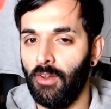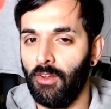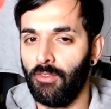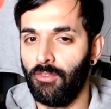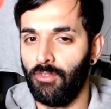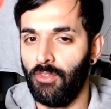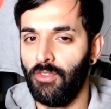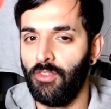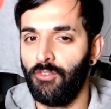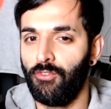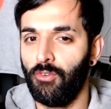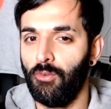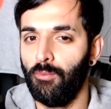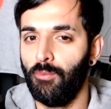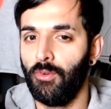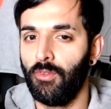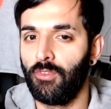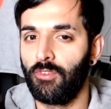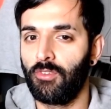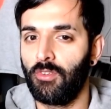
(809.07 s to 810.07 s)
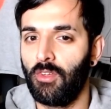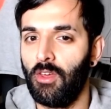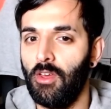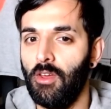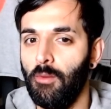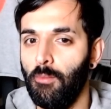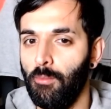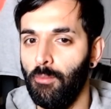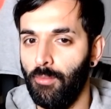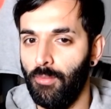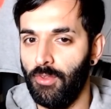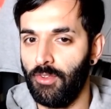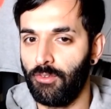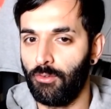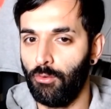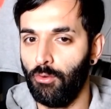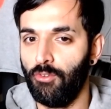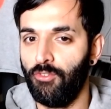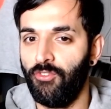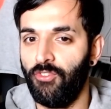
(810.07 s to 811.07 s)
than the front ones, but there's
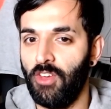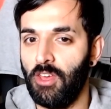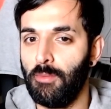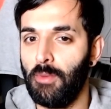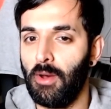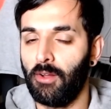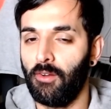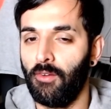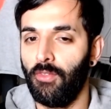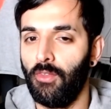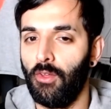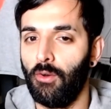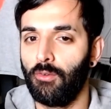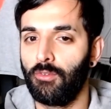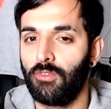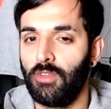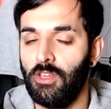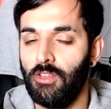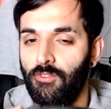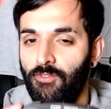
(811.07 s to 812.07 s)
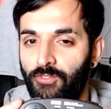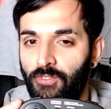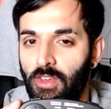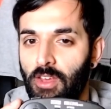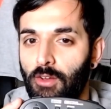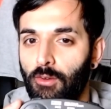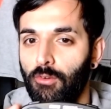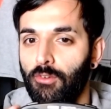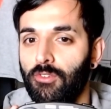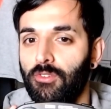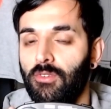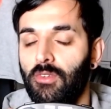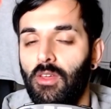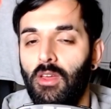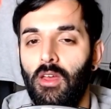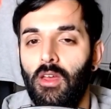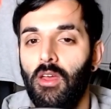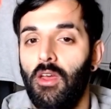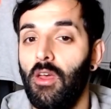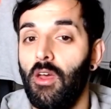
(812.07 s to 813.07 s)
good feedback on those. It feels,
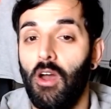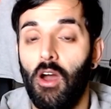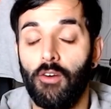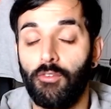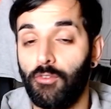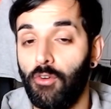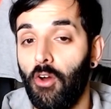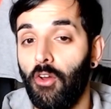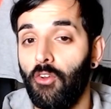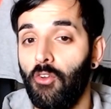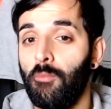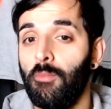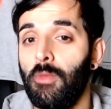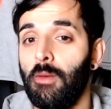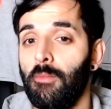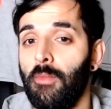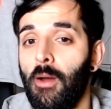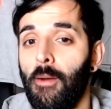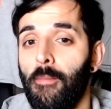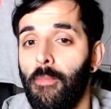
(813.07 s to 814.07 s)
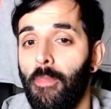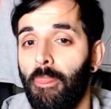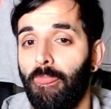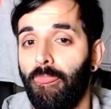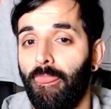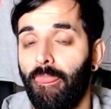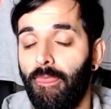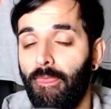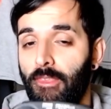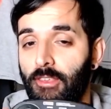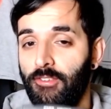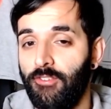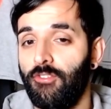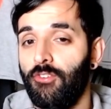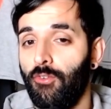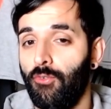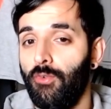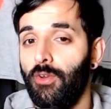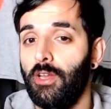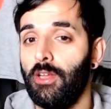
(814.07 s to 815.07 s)
I've got to admit, man, this
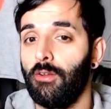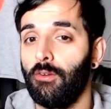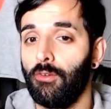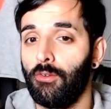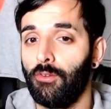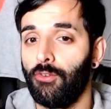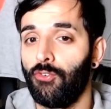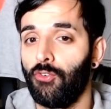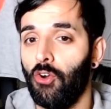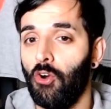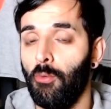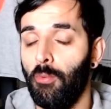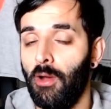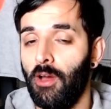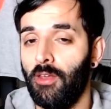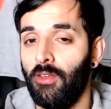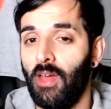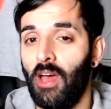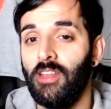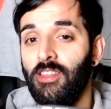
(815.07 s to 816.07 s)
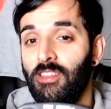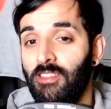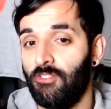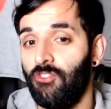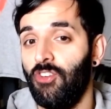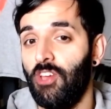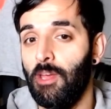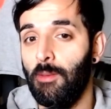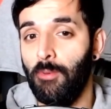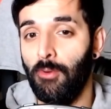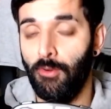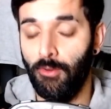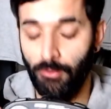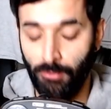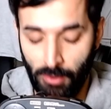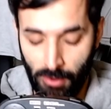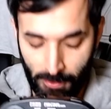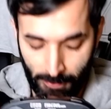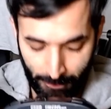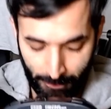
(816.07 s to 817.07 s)
is a really good control pad, and it's cheaper as well.